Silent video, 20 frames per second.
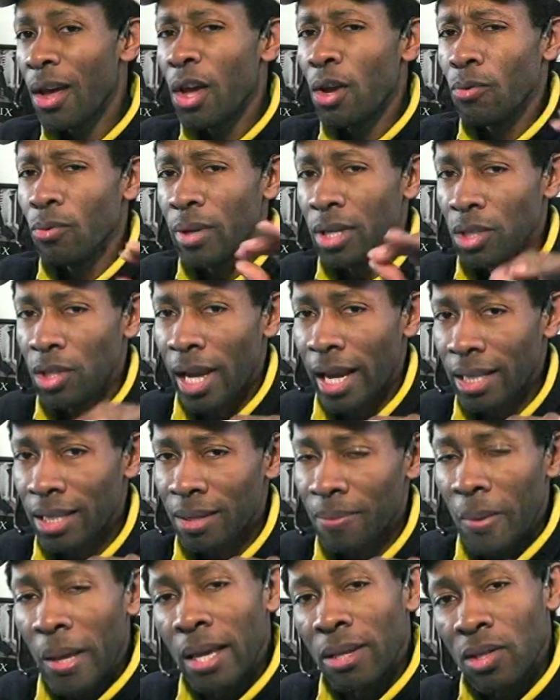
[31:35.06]
Reject
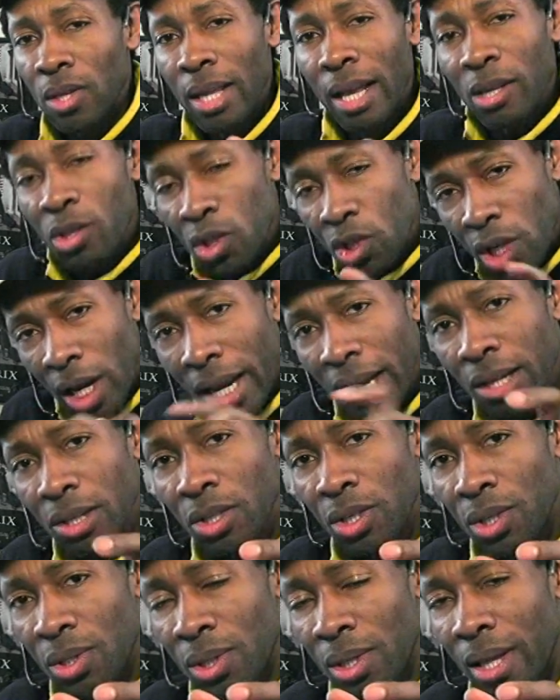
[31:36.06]
it. See, that
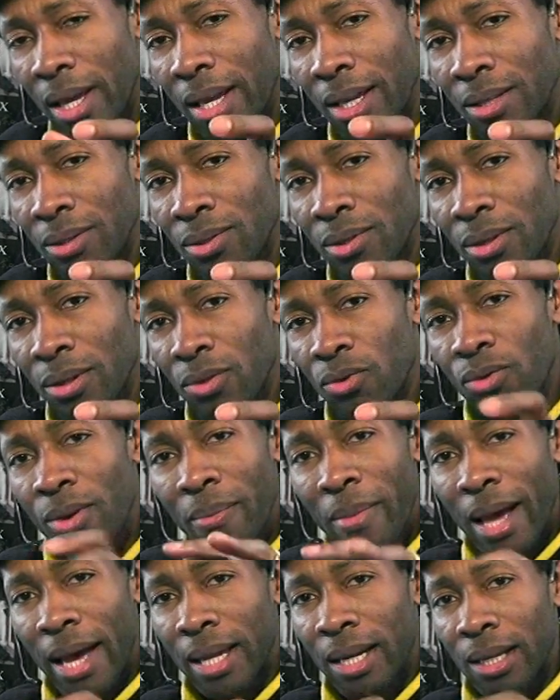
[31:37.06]
changes things
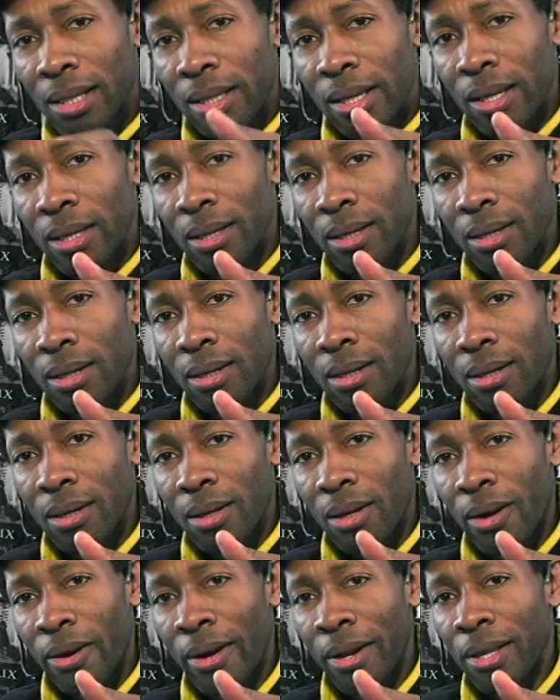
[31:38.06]
dramatically.
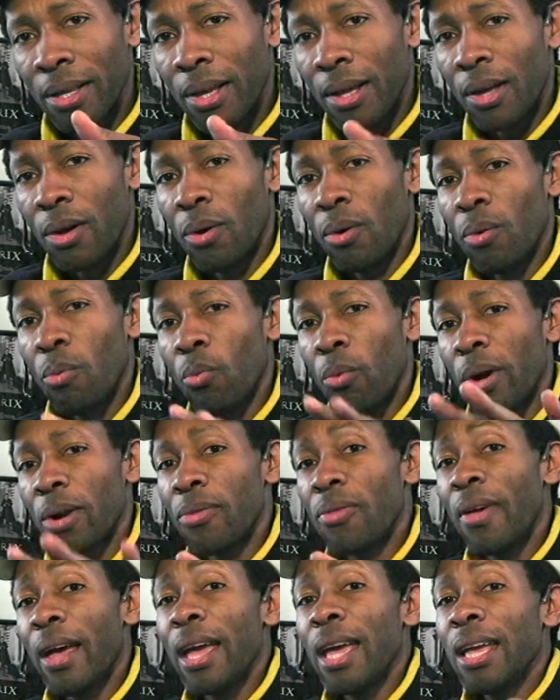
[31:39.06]
All right? Where
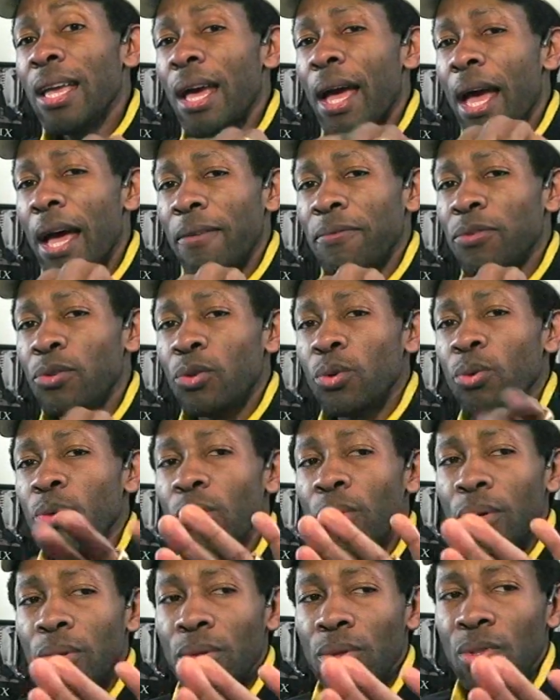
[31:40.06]
they have to
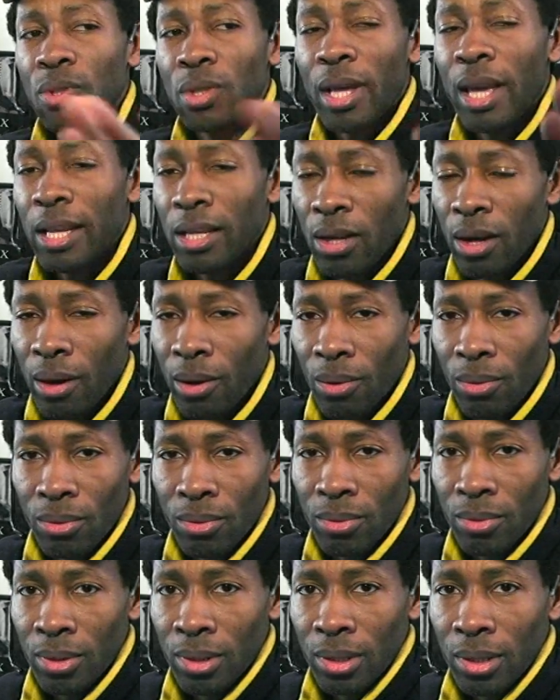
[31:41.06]
say no.
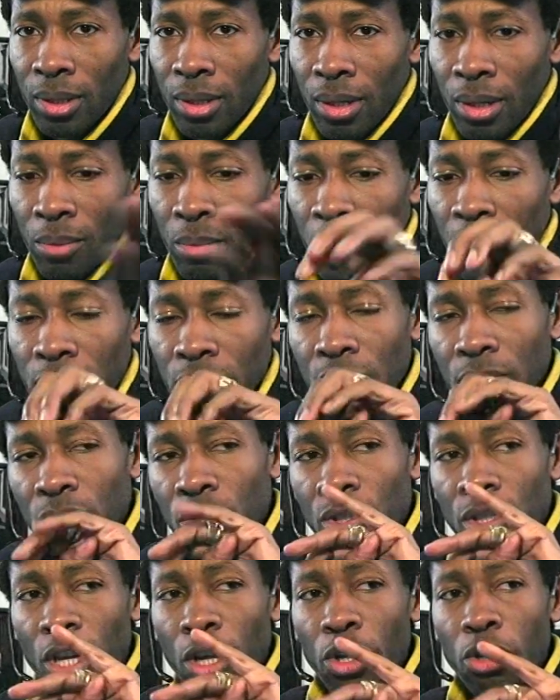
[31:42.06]
Because
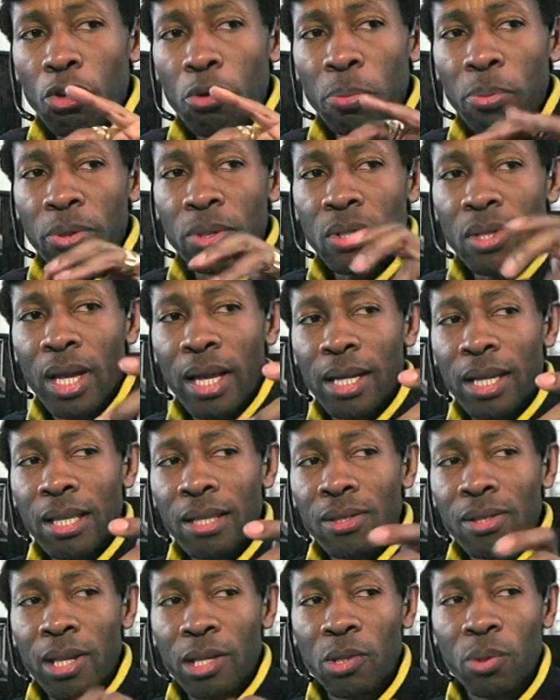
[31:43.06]
until you present it in
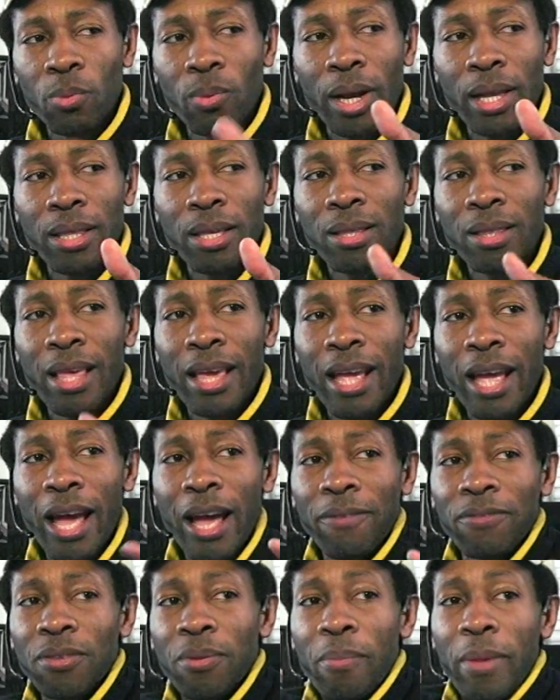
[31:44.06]
such a way that they
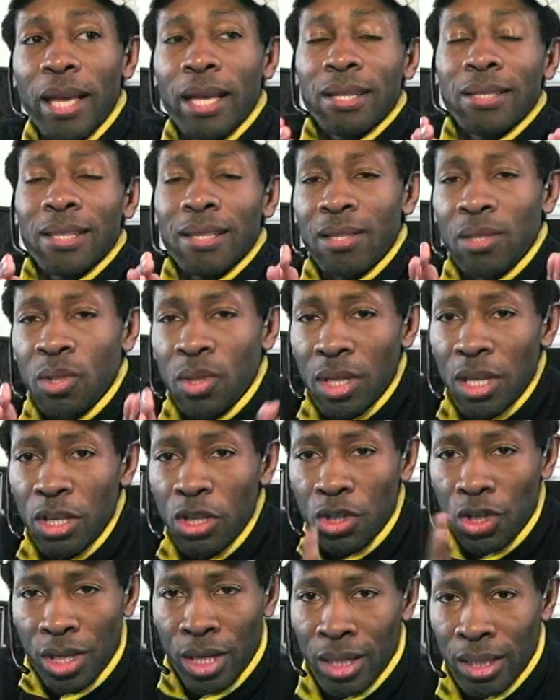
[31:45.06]
have to make a
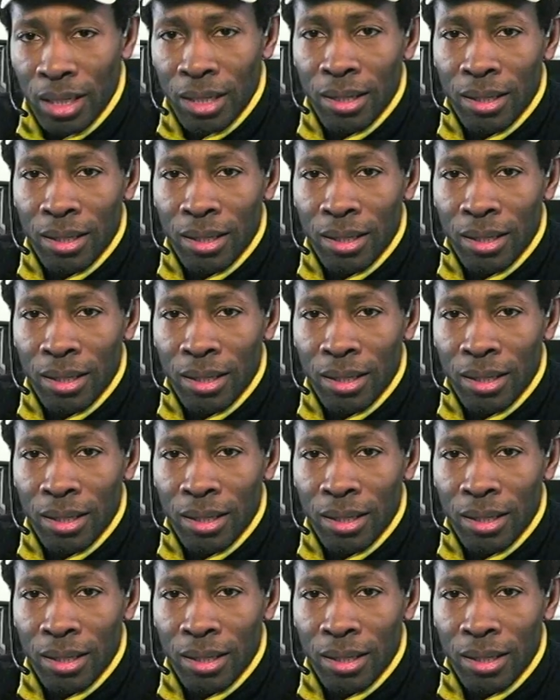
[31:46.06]
decision,